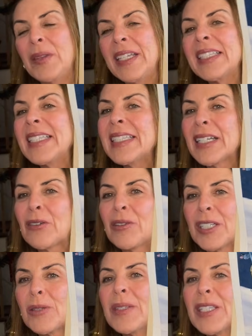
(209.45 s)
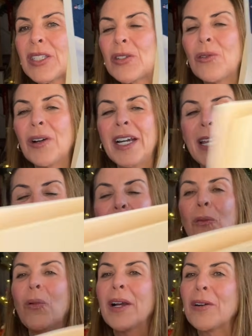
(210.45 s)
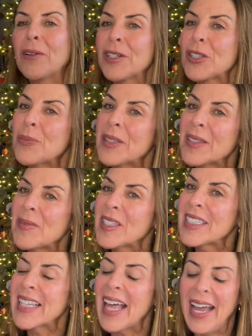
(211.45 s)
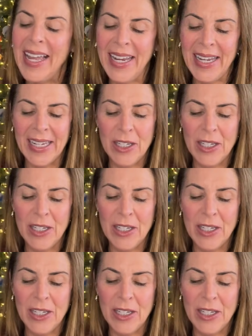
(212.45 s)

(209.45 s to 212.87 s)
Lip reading: this is a Christmas story about what Christmas was like,